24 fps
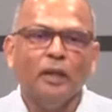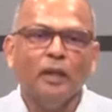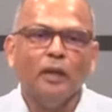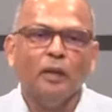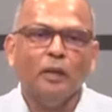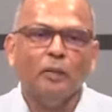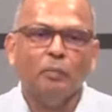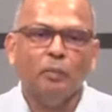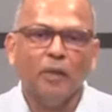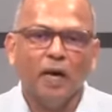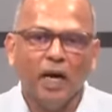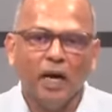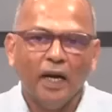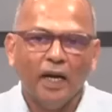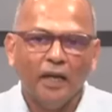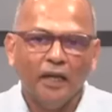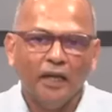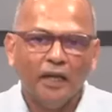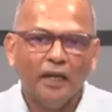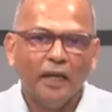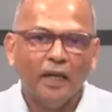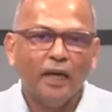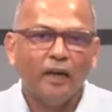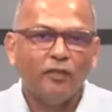
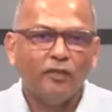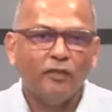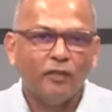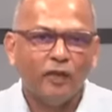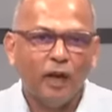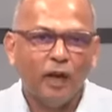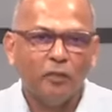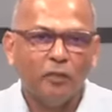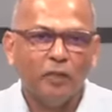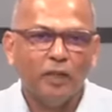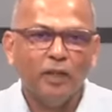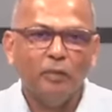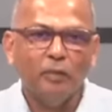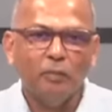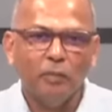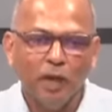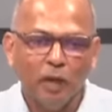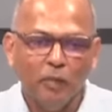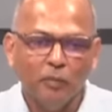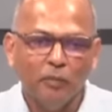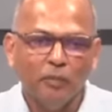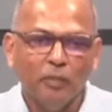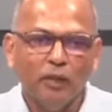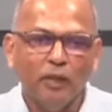by a family
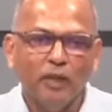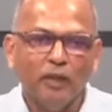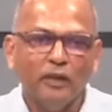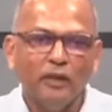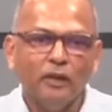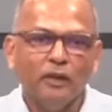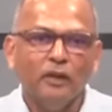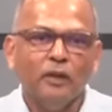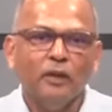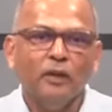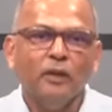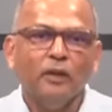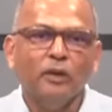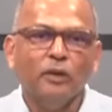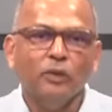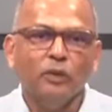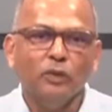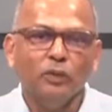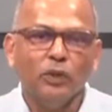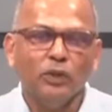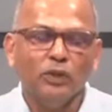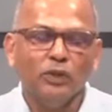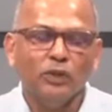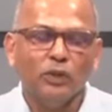member who
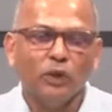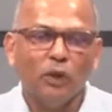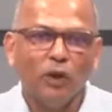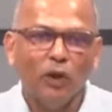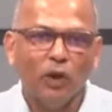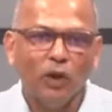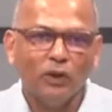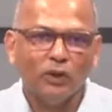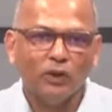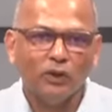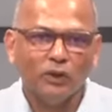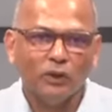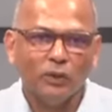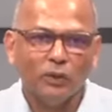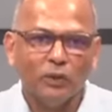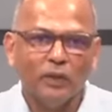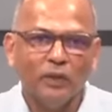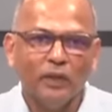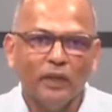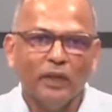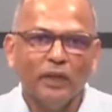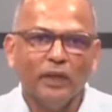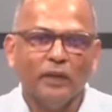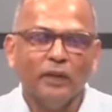was also
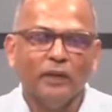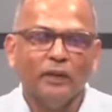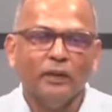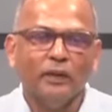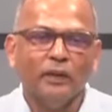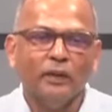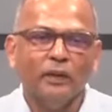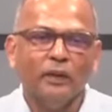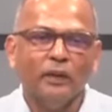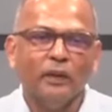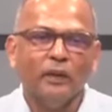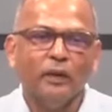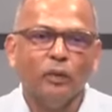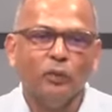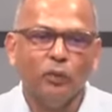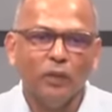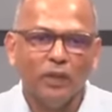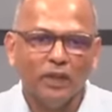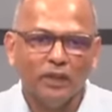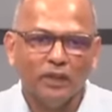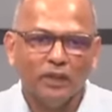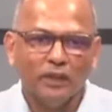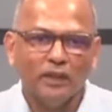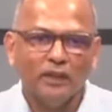there
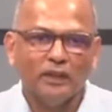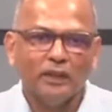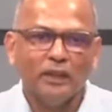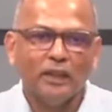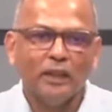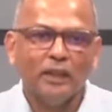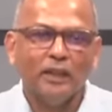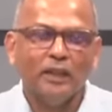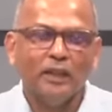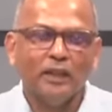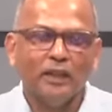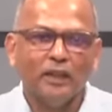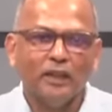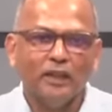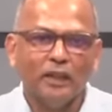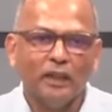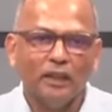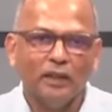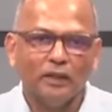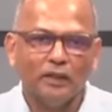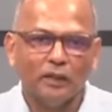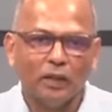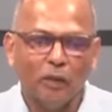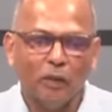witnessing the
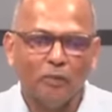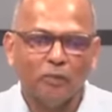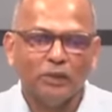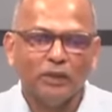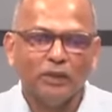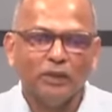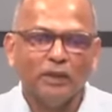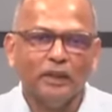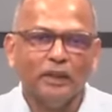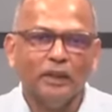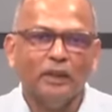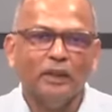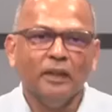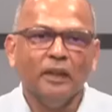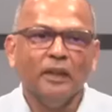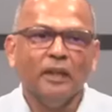autopsy.